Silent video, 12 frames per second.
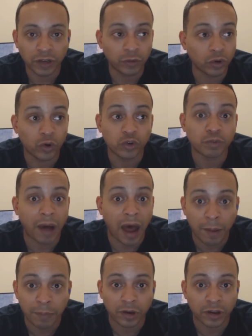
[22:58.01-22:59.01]
Even though it was
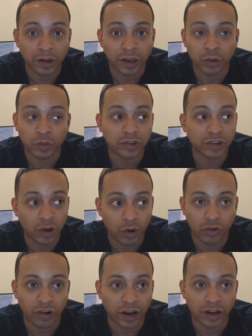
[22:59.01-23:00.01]
popular and it was
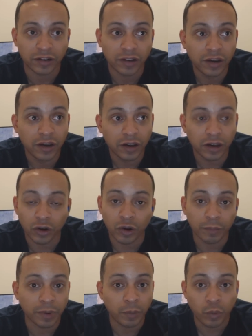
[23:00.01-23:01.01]
so great, you
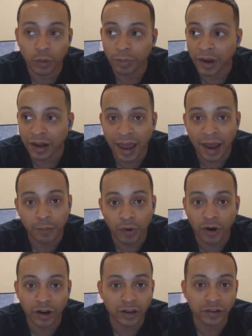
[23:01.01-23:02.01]
know, and people were playing LAN
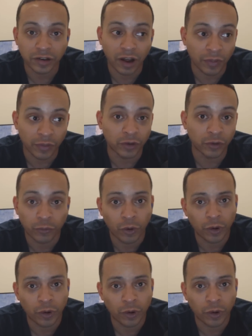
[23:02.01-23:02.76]
parties um, in the